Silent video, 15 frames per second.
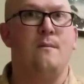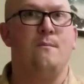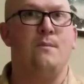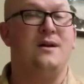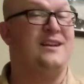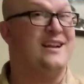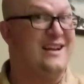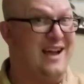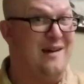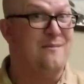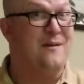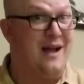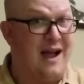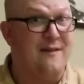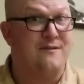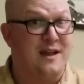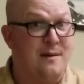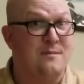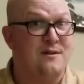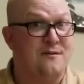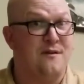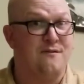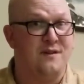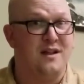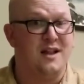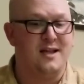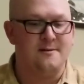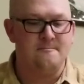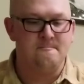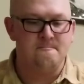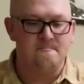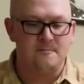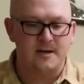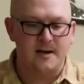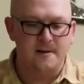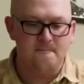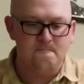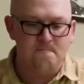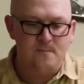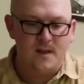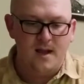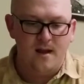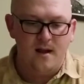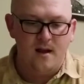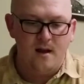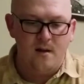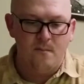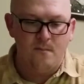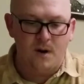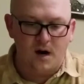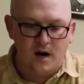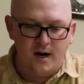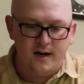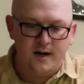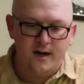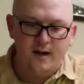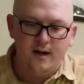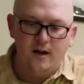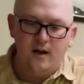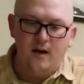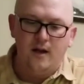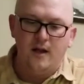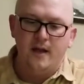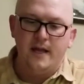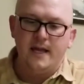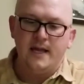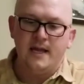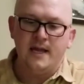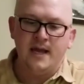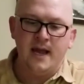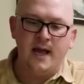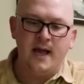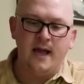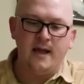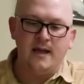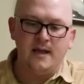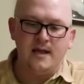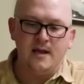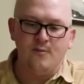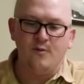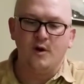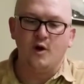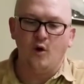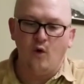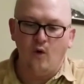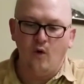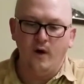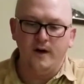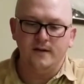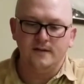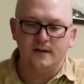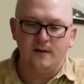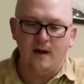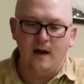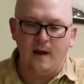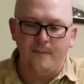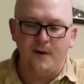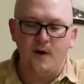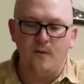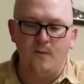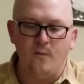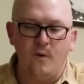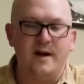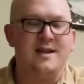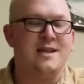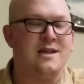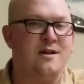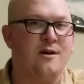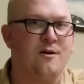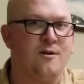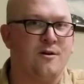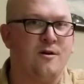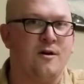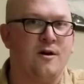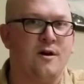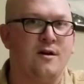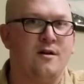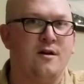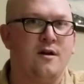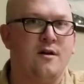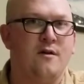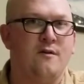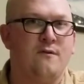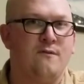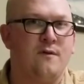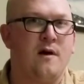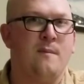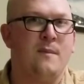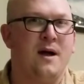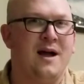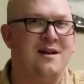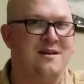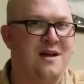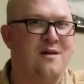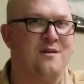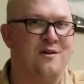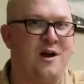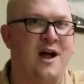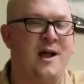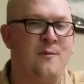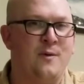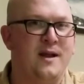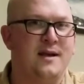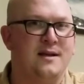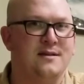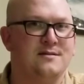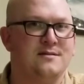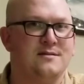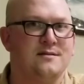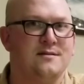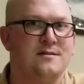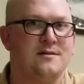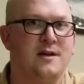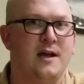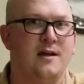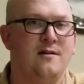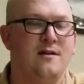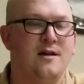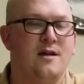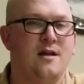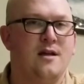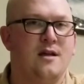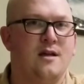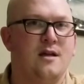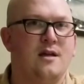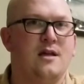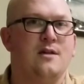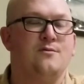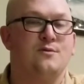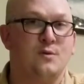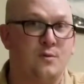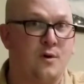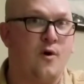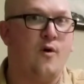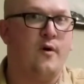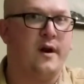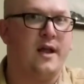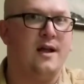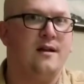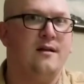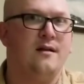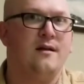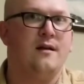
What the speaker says: but I've come to fulfill it. Okay? Mark, he records about what he heard from another eyewitness. Okay, he's recording